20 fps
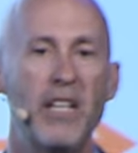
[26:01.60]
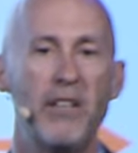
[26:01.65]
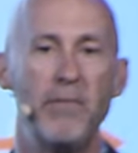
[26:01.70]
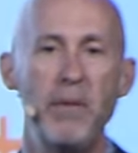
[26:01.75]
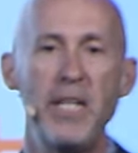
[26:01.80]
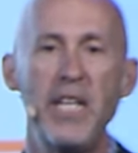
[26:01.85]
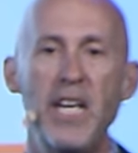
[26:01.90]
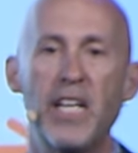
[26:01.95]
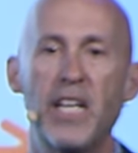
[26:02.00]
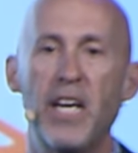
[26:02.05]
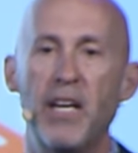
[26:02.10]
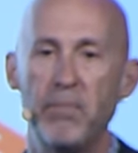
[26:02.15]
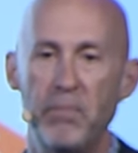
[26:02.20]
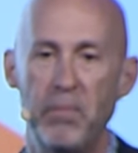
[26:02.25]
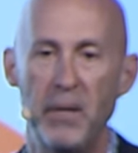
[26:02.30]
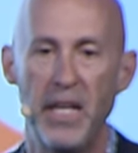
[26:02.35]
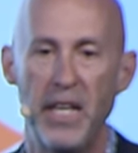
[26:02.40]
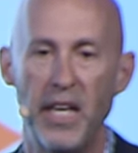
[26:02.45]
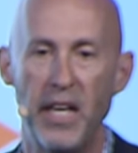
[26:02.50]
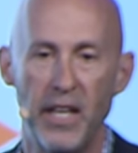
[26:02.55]
to meet a
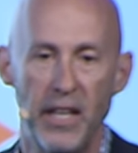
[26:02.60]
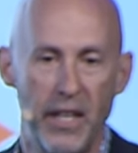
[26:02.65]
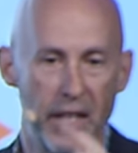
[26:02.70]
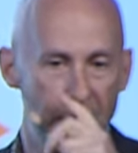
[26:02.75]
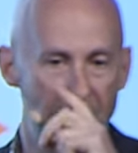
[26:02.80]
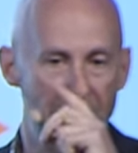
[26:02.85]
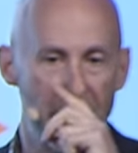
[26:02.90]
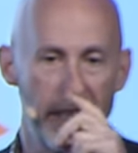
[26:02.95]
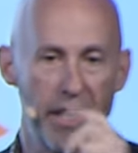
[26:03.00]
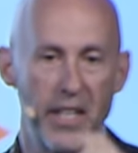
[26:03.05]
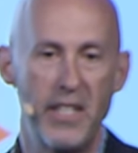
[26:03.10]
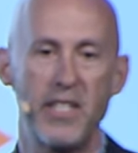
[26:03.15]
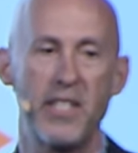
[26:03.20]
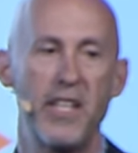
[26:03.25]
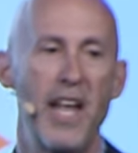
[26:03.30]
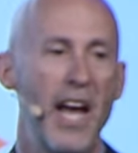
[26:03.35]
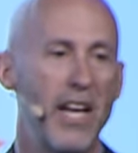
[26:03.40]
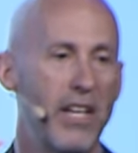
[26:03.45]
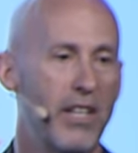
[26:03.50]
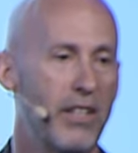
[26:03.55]
company that's
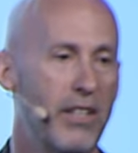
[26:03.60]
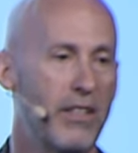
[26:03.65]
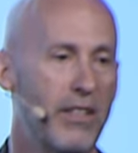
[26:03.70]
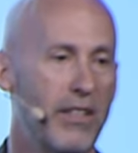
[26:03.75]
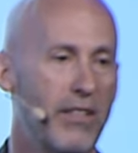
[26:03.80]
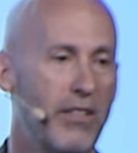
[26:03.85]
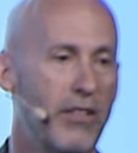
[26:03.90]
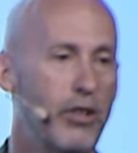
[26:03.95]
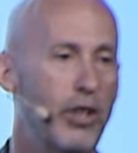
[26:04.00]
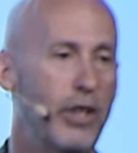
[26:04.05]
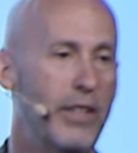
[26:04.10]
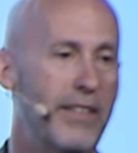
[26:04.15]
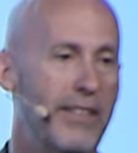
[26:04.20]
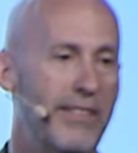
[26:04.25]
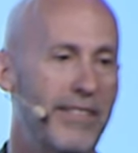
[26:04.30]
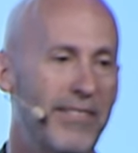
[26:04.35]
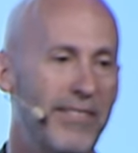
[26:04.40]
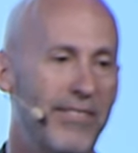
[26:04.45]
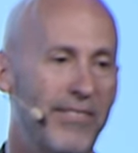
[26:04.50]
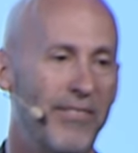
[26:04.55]
that good.
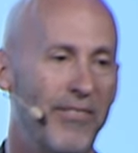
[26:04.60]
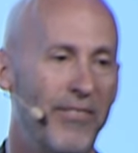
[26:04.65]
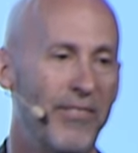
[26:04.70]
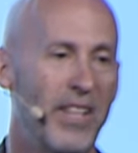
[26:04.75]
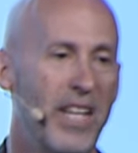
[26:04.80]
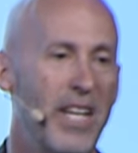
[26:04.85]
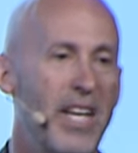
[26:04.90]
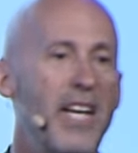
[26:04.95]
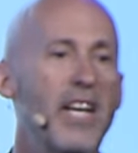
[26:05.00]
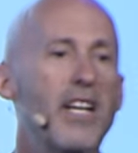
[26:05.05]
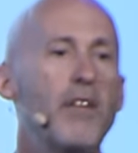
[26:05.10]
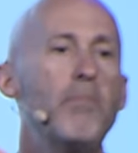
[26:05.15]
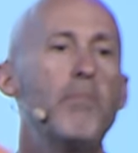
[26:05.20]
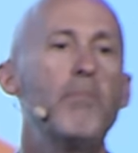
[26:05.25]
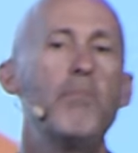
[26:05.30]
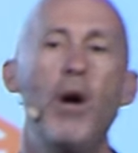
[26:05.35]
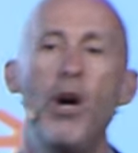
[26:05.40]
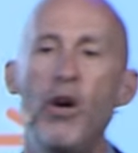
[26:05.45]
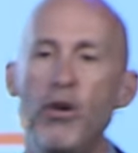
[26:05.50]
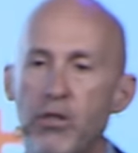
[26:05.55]

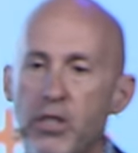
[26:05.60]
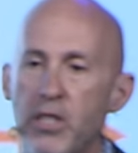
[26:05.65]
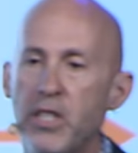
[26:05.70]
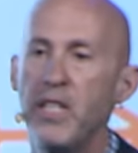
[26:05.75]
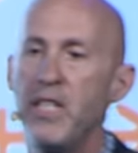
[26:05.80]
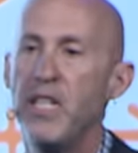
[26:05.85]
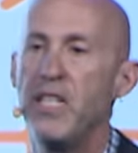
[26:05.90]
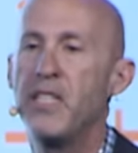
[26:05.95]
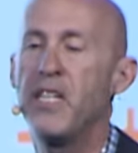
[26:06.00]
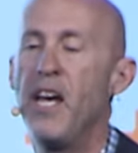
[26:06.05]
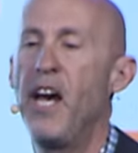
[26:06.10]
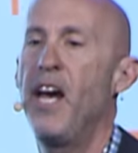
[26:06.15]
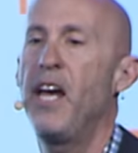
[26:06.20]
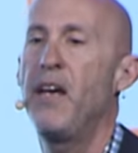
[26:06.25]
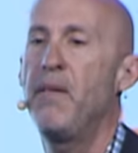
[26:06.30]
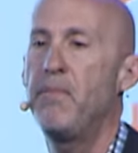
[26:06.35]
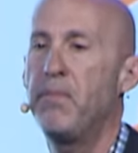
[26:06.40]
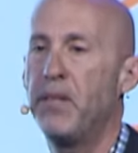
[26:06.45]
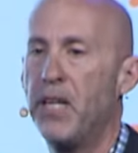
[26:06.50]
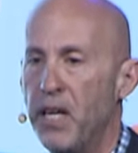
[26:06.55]
Most of the
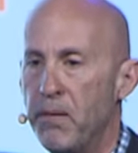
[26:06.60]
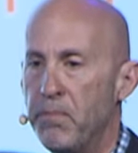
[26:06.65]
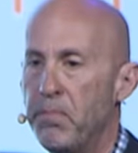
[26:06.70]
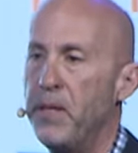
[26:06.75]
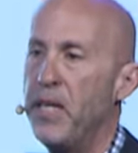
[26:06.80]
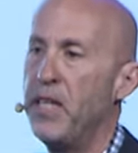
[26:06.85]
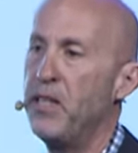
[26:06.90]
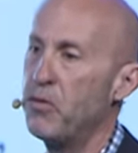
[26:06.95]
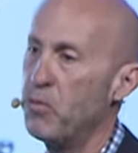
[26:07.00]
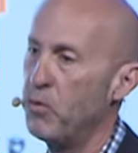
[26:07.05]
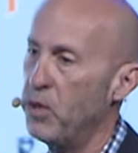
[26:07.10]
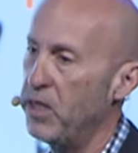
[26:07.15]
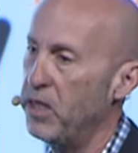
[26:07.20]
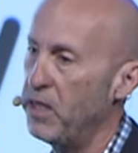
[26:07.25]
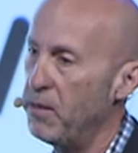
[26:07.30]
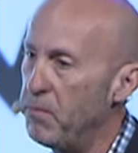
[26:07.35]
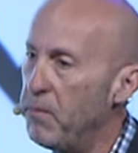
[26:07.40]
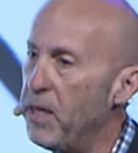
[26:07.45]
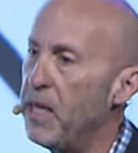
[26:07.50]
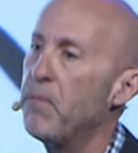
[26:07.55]
time, companies will
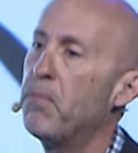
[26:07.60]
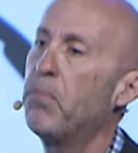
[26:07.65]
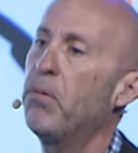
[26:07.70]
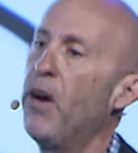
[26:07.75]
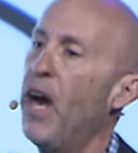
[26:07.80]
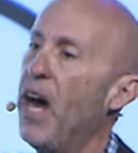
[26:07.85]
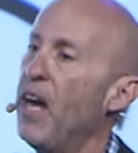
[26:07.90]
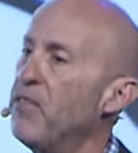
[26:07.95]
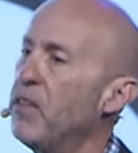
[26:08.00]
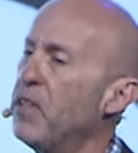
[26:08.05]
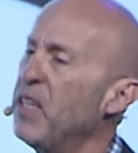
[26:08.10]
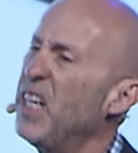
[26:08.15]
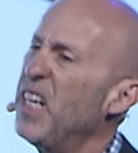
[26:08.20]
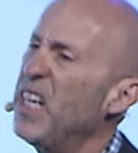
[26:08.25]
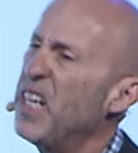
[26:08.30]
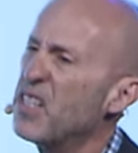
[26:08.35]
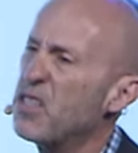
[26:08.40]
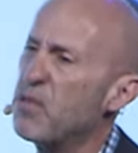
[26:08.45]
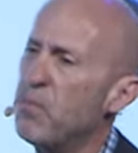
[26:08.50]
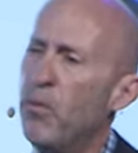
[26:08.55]
admit privately
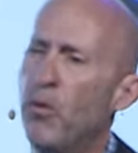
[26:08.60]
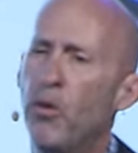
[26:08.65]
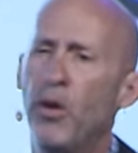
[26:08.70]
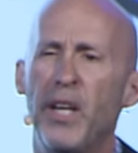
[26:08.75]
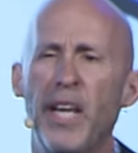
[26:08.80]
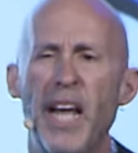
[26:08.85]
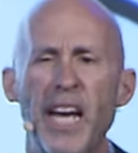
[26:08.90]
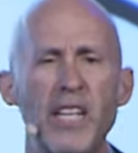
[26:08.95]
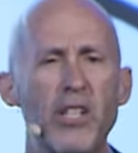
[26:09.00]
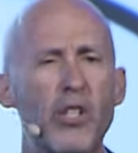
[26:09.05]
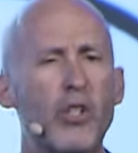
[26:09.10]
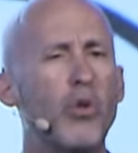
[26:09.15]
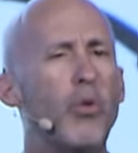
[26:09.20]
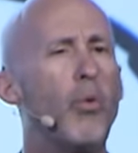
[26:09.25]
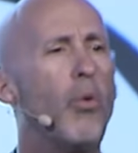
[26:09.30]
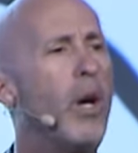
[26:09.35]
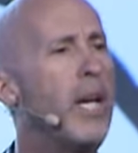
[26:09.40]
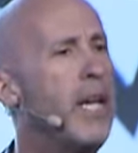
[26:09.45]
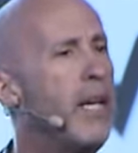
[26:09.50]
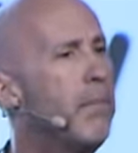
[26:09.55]
it's more like
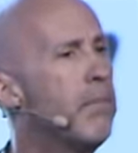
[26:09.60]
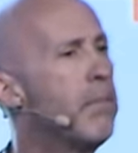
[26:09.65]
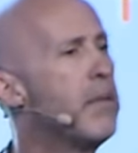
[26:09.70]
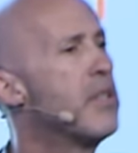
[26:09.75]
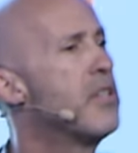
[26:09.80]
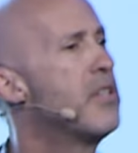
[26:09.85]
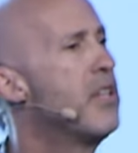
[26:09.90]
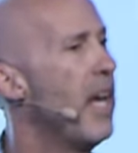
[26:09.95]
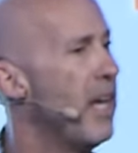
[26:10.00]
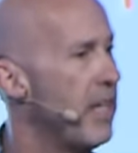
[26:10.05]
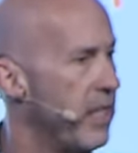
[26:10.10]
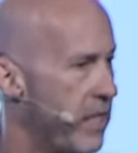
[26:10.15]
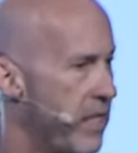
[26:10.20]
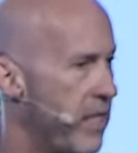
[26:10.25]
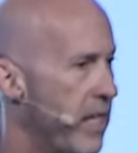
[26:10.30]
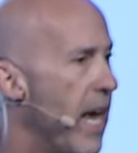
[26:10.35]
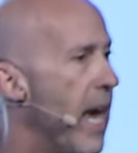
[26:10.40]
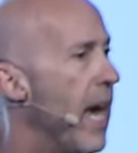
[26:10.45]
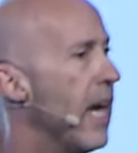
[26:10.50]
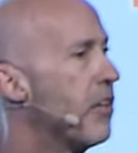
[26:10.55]
20%
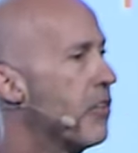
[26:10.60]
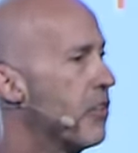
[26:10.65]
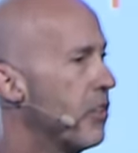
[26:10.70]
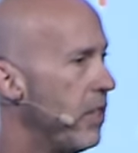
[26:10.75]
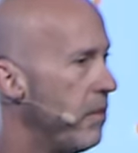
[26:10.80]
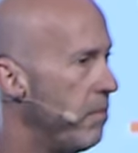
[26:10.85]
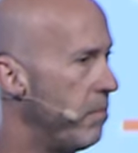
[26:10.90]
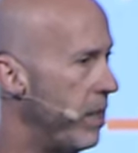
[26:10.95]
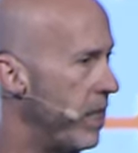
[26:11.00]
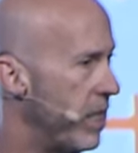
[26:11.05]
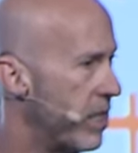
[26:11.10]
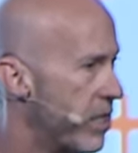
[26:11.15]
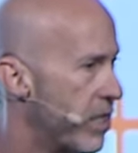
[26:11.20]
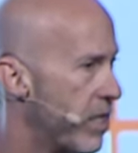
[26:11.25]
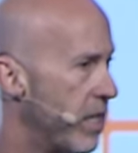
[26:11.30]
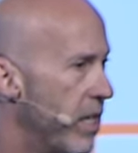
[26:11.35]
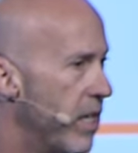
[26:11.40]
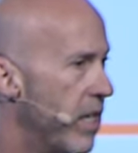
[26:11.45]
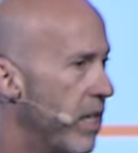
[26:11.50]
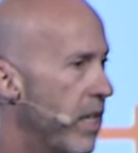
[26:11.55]
actually meets
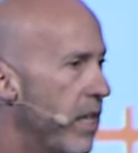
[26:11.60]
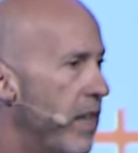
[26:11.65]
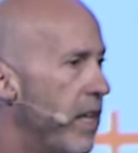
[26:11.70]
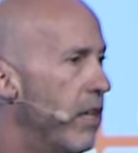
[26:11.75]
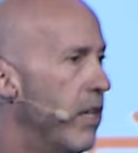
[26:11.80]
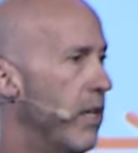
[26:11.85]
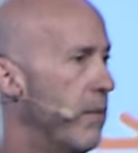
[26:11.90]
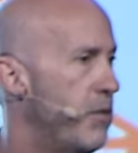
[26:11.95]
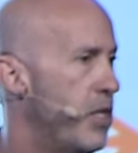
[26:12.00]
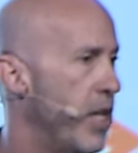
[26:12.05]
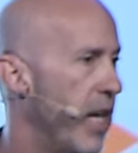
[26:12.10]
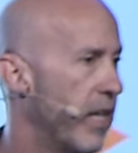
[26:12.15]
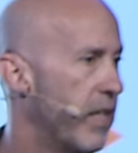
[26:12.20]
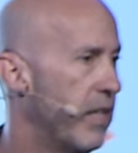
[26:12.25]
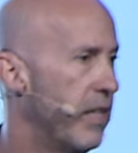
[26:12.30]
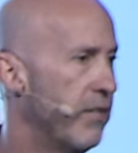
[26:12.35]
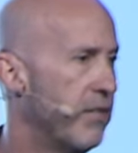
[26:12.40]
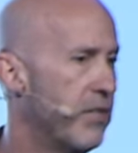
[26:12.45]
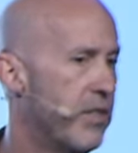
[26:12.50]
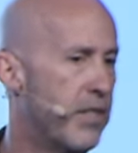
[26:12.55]
their
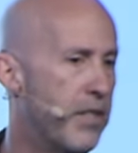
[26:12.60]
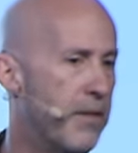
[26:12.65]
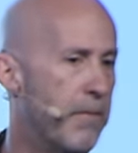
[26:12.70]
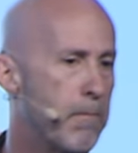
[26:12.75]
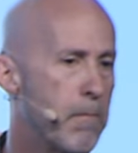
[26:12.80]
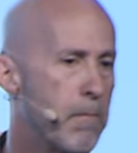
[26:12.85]
objectives.